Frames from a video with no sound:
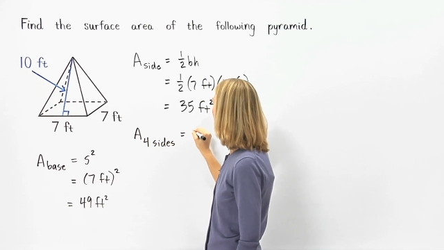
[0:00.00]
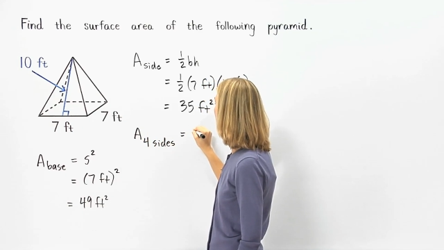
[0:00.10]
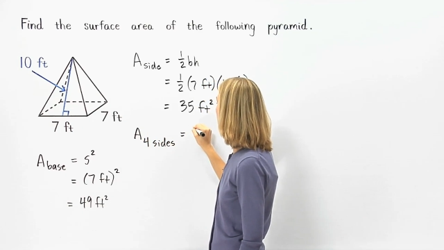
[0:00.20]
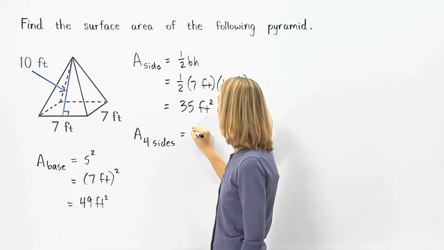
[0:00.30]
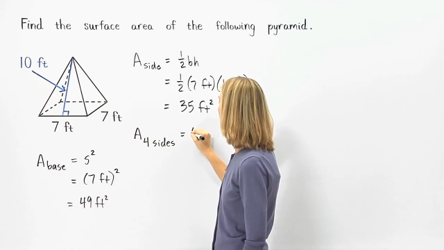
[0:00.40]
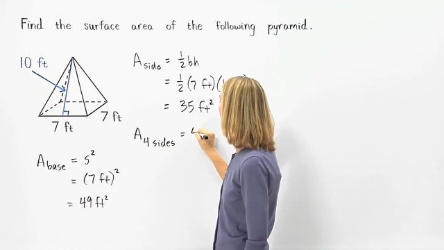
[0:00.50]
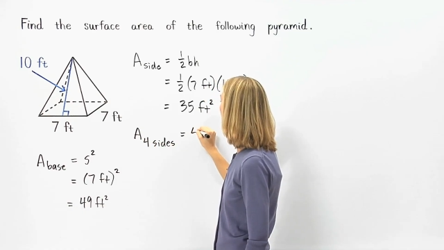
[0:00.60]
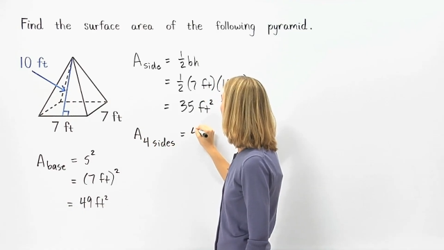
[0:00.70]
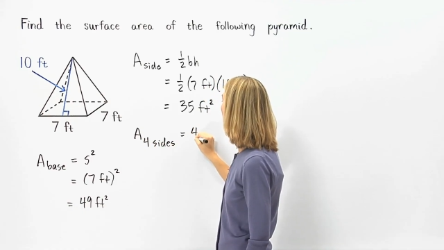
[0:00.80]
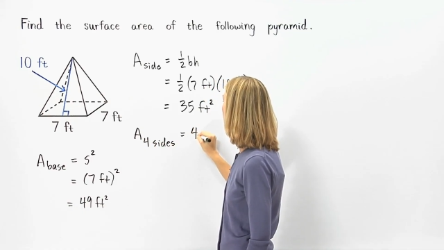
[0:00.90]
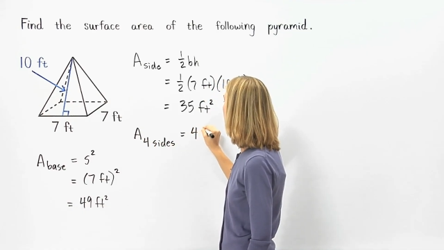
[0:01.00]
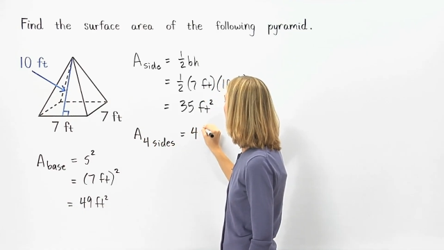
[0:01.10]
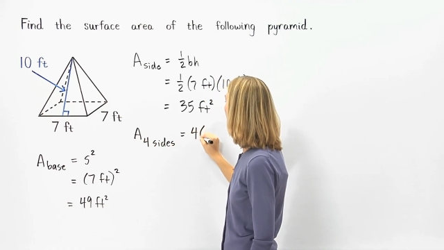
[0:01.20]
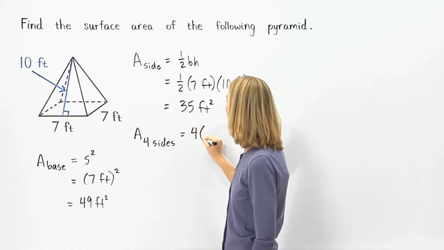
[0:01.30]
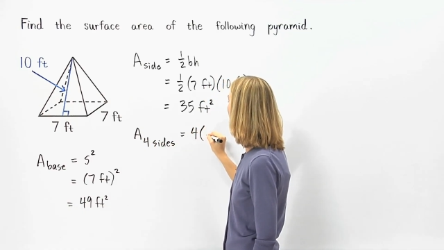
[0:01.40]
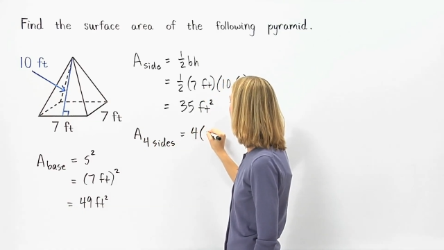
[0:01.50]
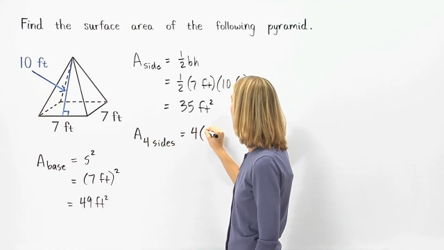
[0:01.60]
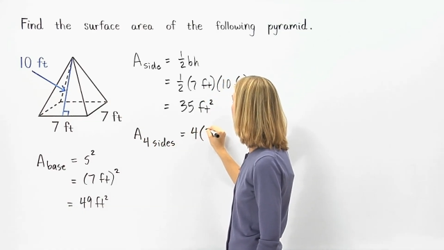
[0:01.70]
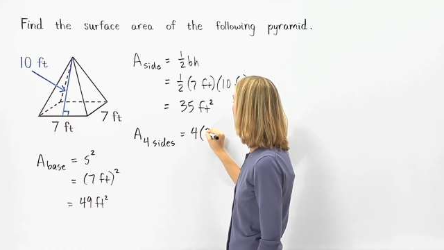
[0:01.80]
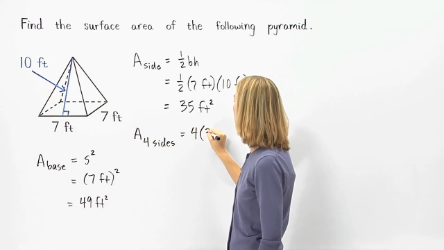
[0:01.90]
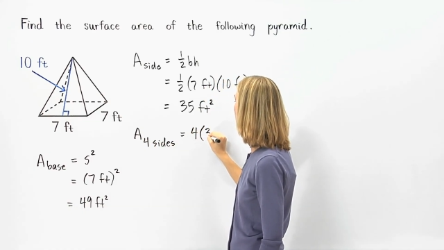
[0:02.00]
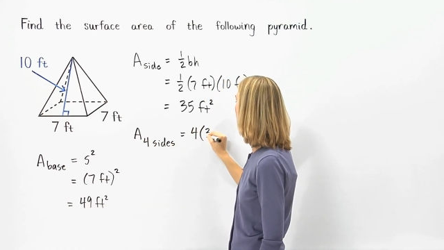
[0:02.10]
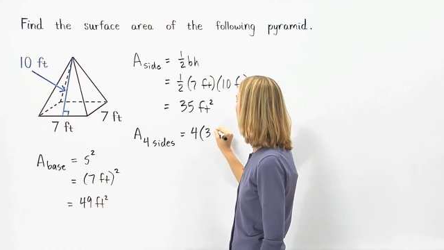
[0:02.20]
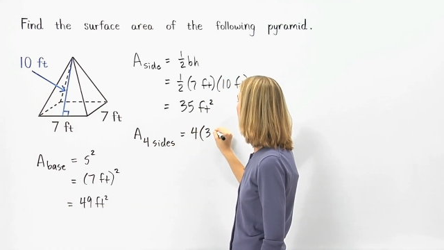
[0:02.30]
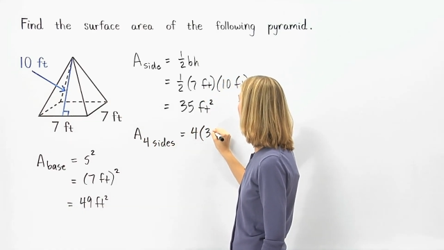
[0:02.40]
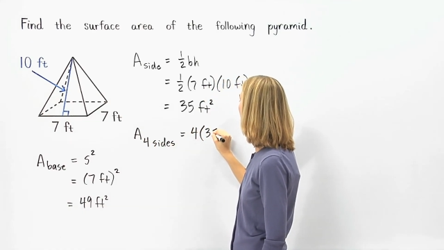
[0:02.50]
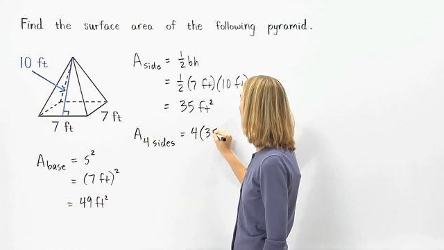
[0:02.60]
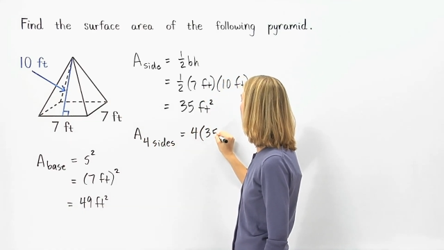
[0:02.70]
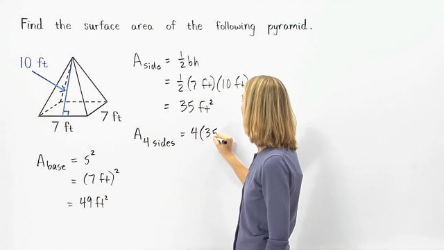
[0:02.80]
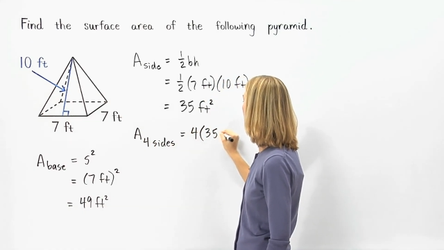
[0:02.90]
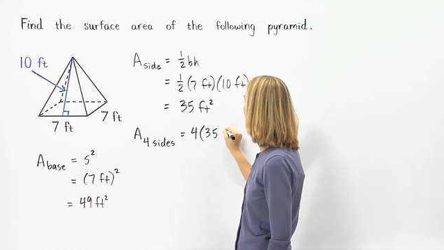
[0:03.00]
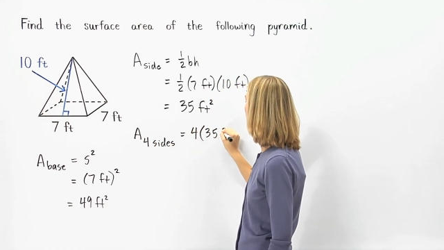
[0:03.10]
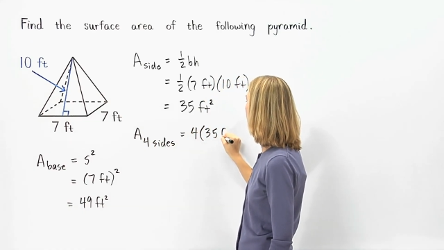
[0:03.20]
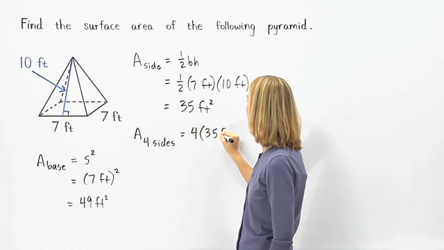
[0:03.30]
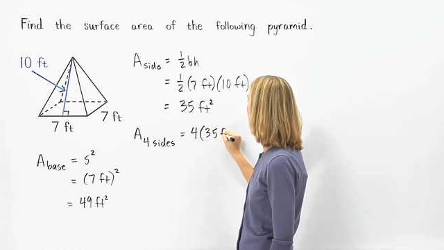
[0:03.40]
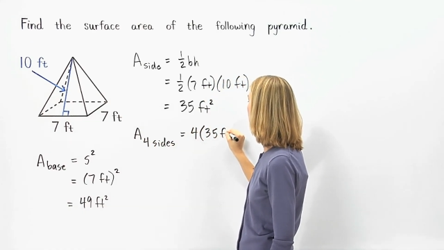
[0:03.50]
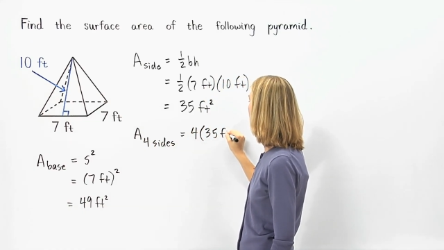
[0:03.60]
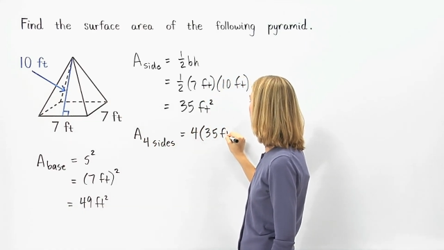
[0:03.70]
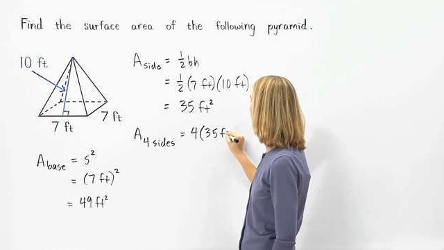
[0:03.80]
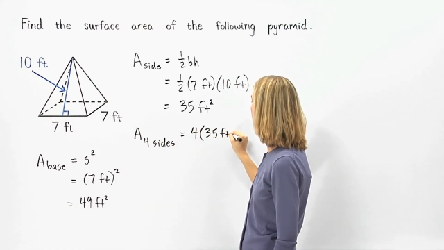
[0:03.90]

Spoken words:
[unreadable: no face in view]